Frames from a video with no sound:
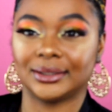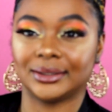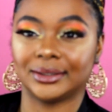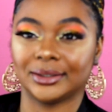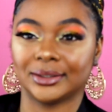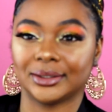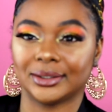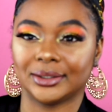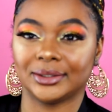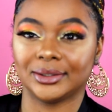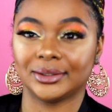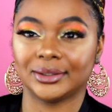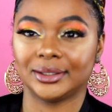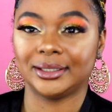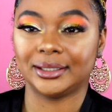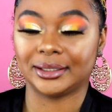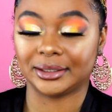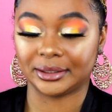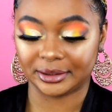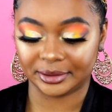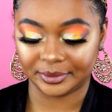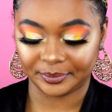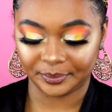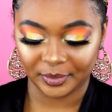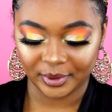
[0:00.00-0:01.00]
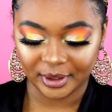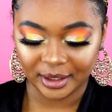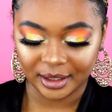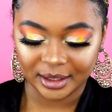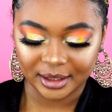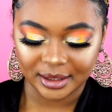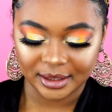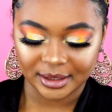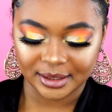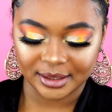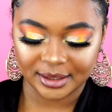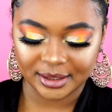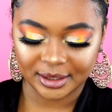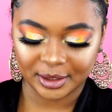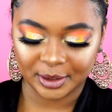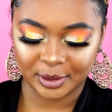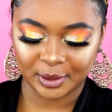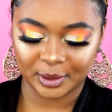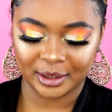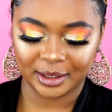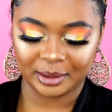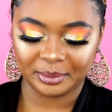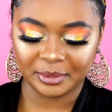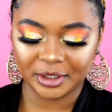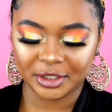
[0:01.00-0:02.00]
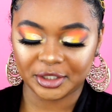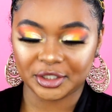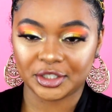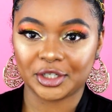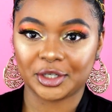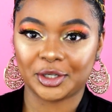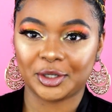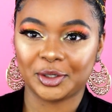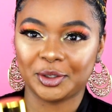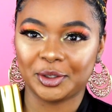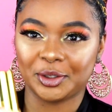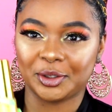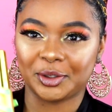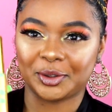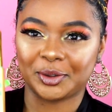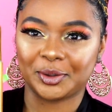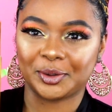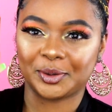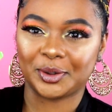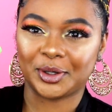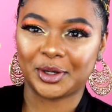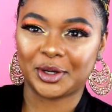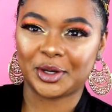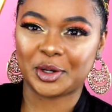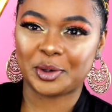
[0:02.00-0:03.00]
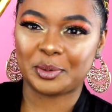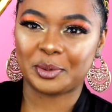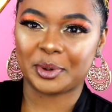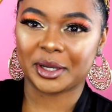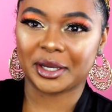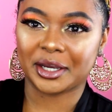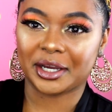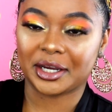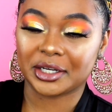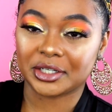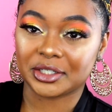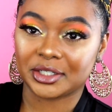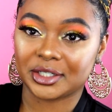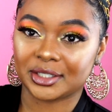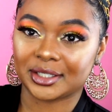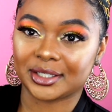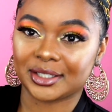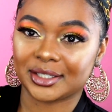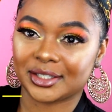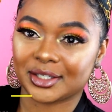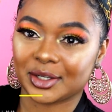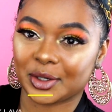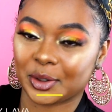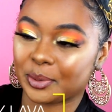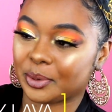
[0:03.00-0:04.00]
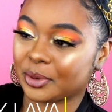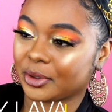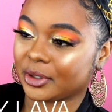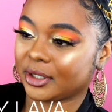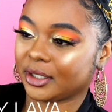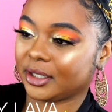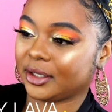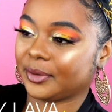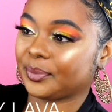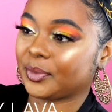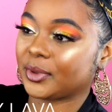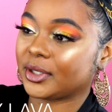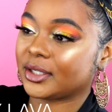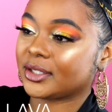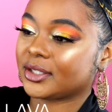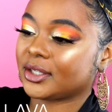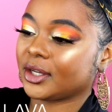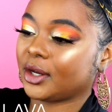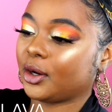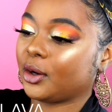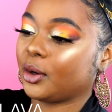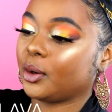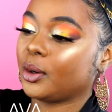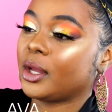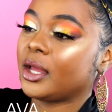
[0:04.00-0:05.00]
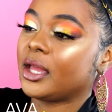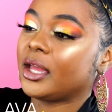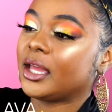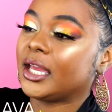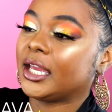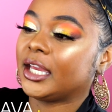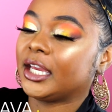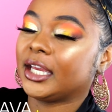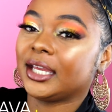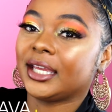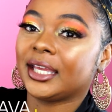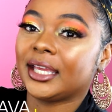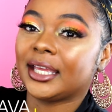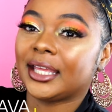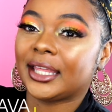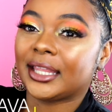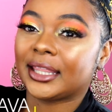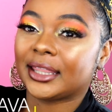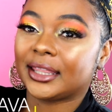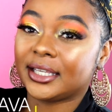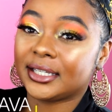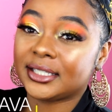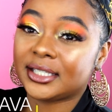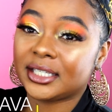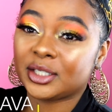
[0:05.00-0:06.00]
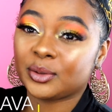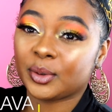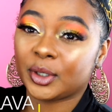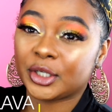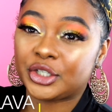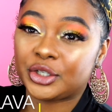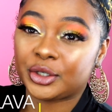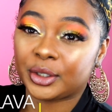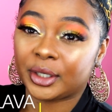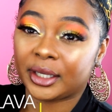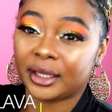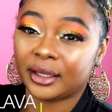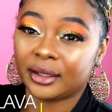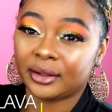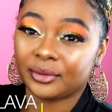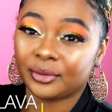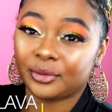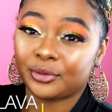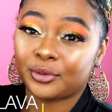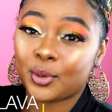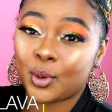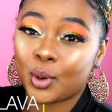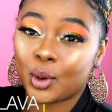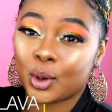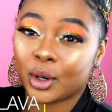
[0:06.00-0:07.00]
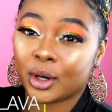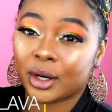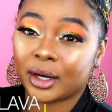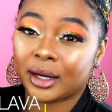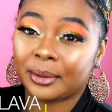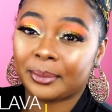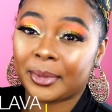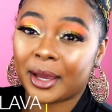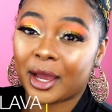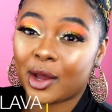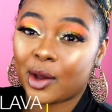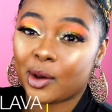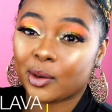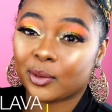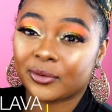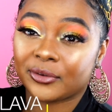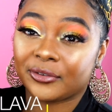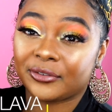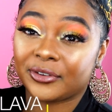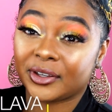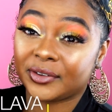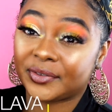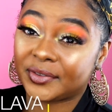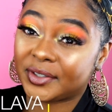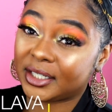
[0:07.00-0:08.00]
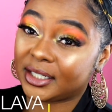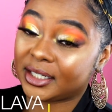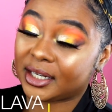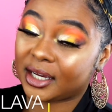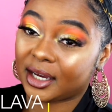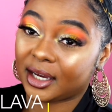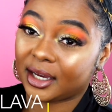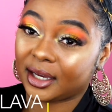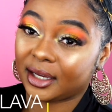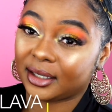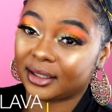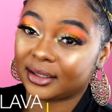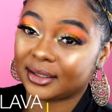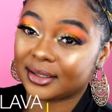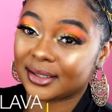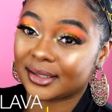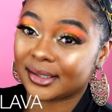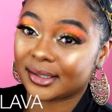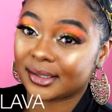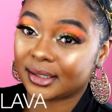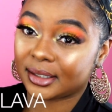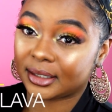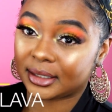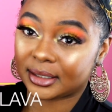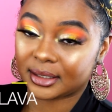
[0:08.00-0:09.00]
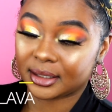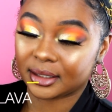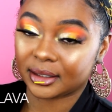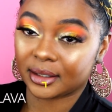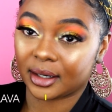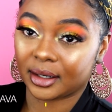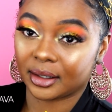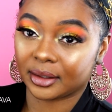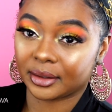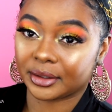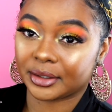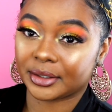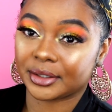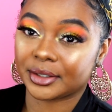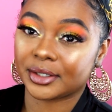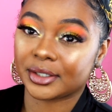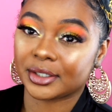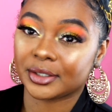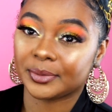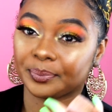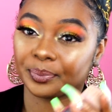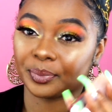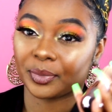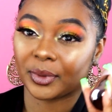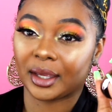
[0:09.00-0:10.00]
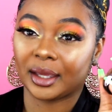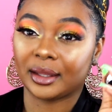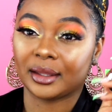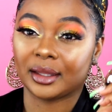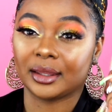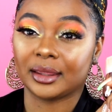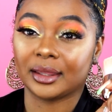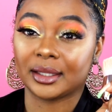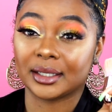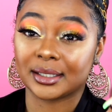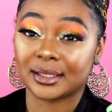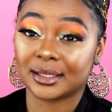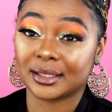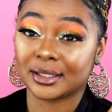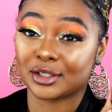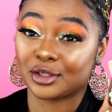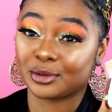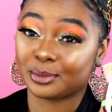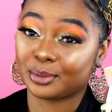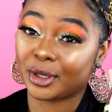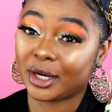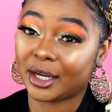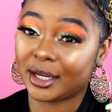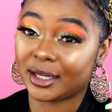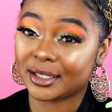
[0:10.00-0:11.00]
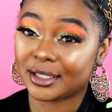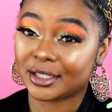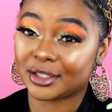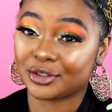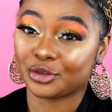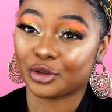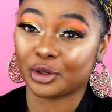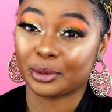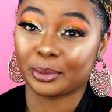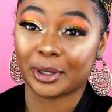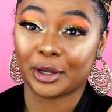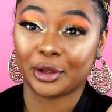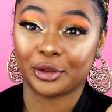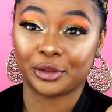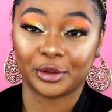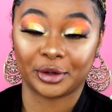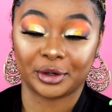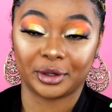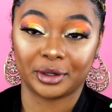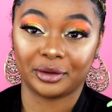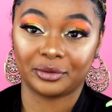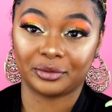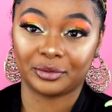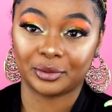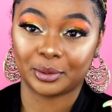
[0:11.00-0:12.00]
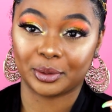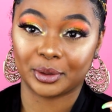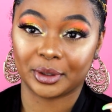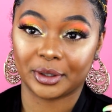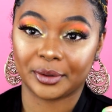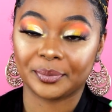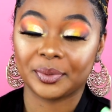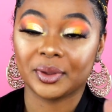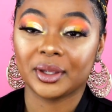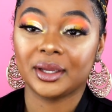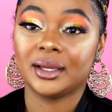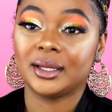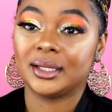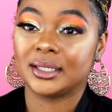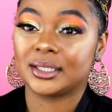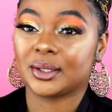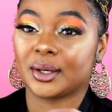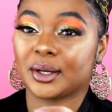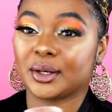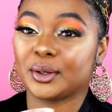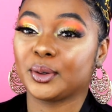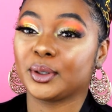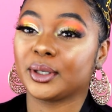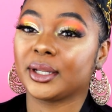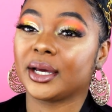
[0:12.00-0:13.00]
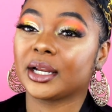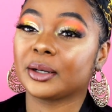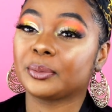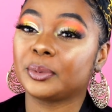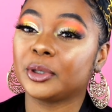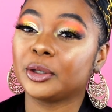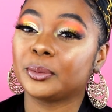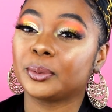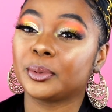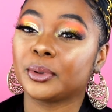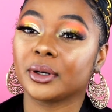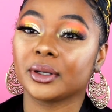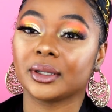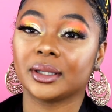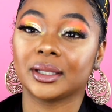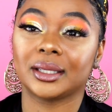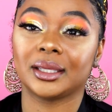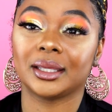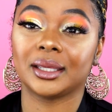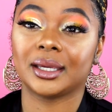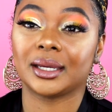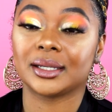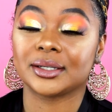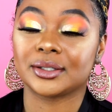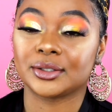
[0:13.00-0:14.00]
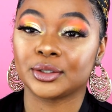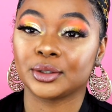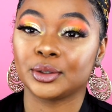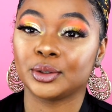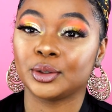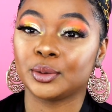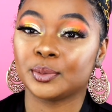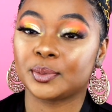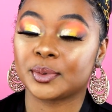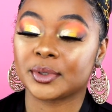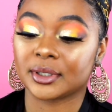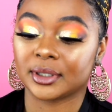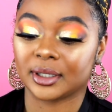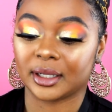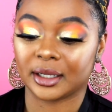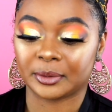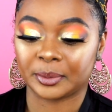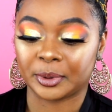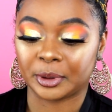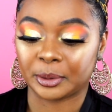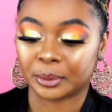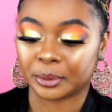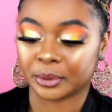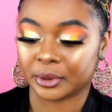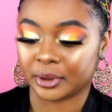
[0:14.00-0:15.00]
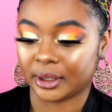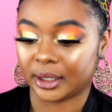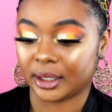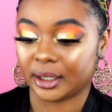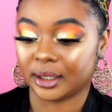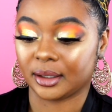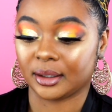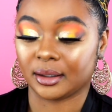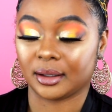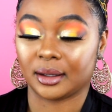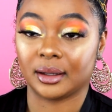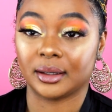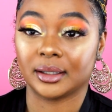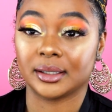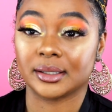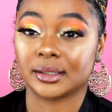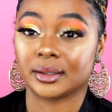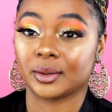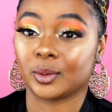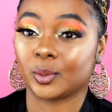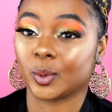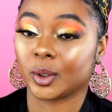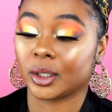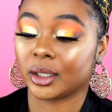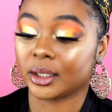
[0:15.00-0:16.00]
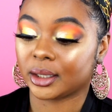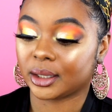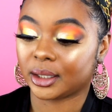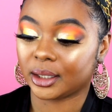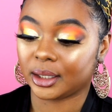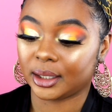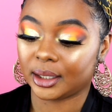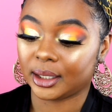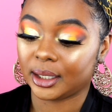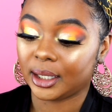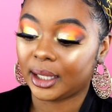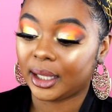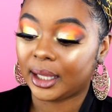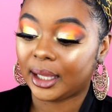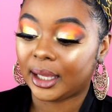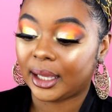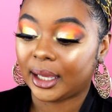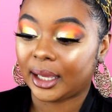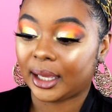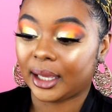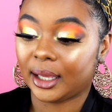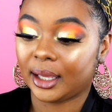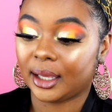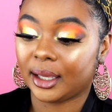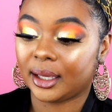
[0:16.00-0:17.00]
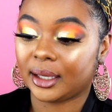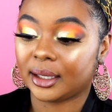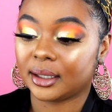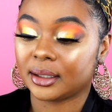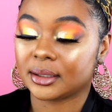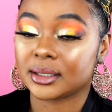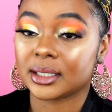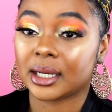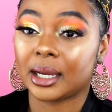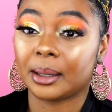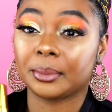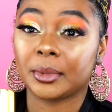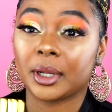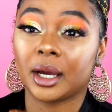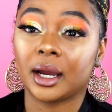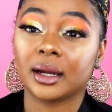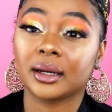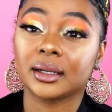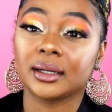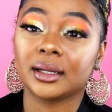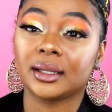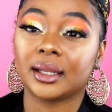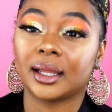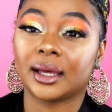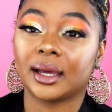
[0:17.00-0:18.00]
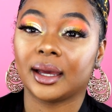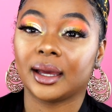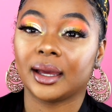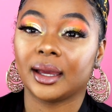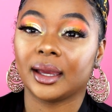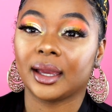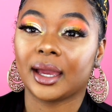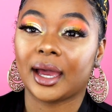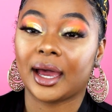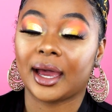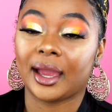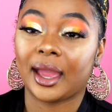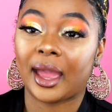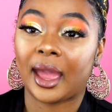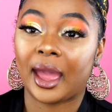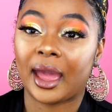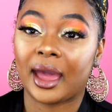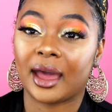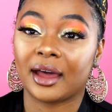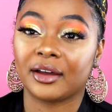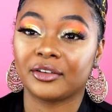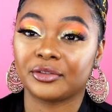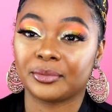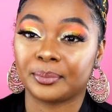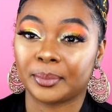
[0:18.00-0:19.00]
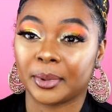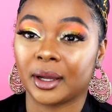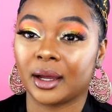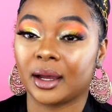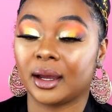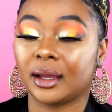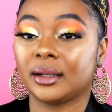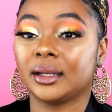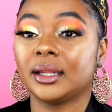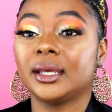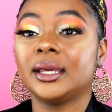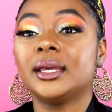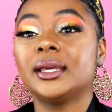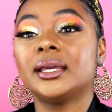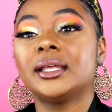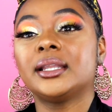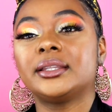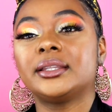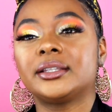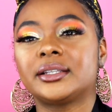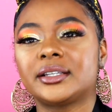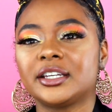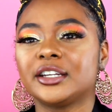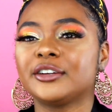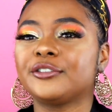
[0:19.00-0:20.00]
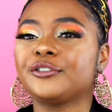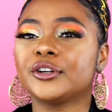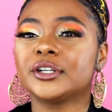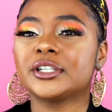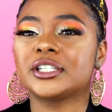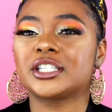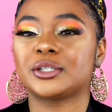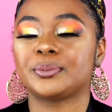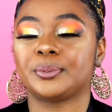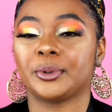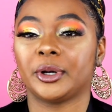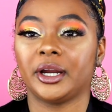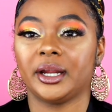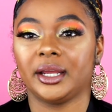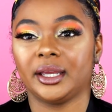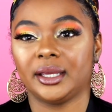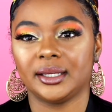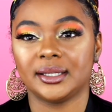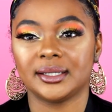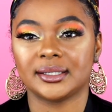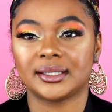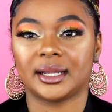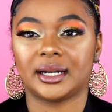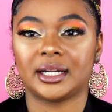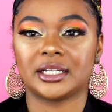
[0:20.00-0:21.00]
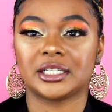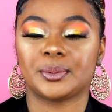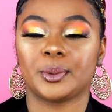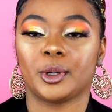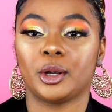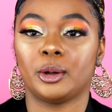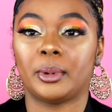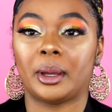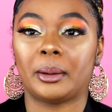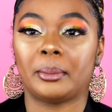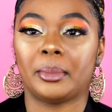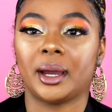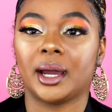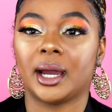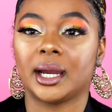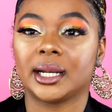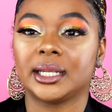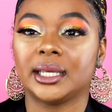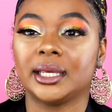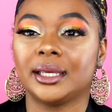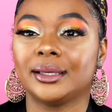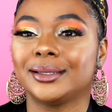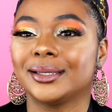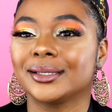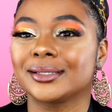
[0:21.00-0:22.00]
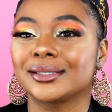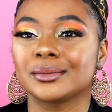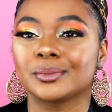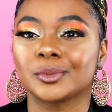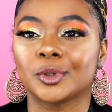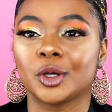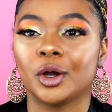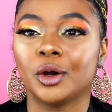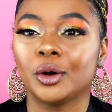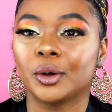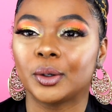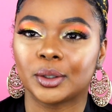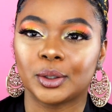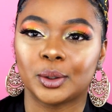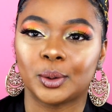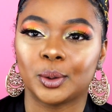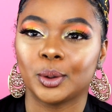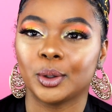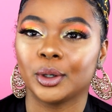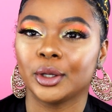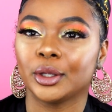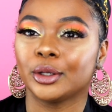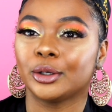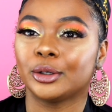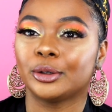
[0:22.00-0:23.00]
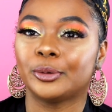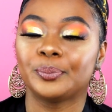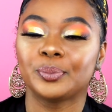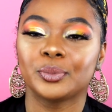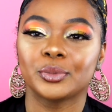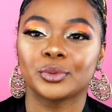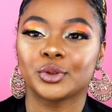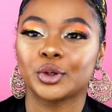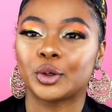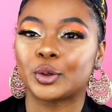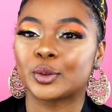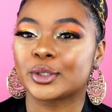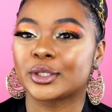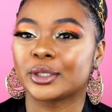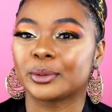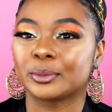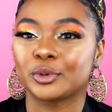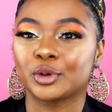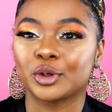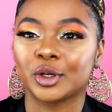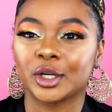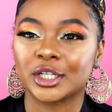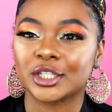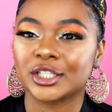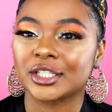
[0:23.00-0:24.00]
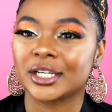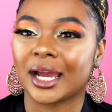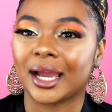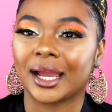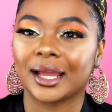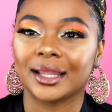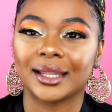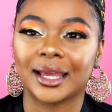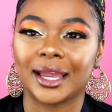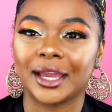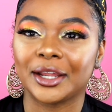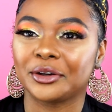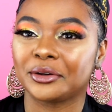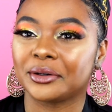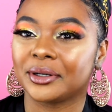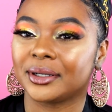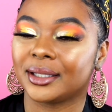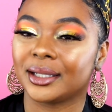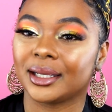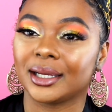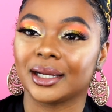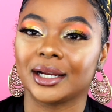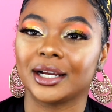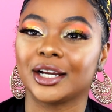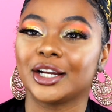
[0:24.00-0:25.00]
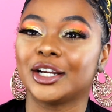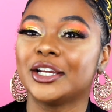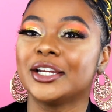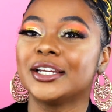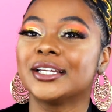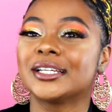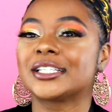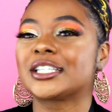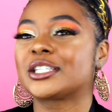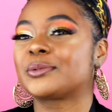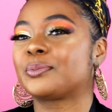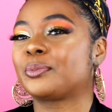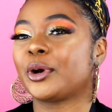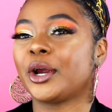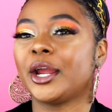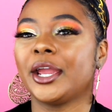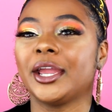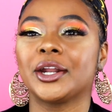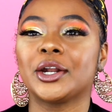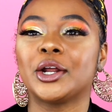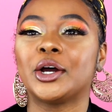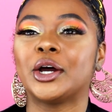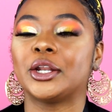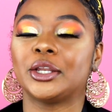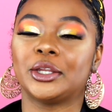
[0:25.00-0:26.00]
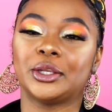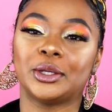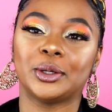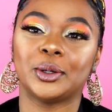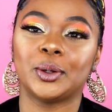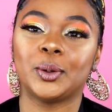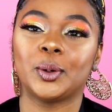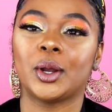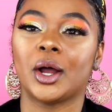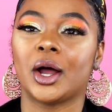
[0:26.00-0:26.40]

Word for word: going on here. So let me show you, oh my gosh, this is so pretty. So this is what you get for about fifty-nine, sixty dollars. And then this is the brush for about thirty-four dollars. So I know a lot of people are looking at dupes, a lot of people are like, y'all, is it worth it? And I'm not gonna lie, I have bought different sprays that I spray on my body, get some coconut oil, throw some crushed highlighter in there, spray it on you,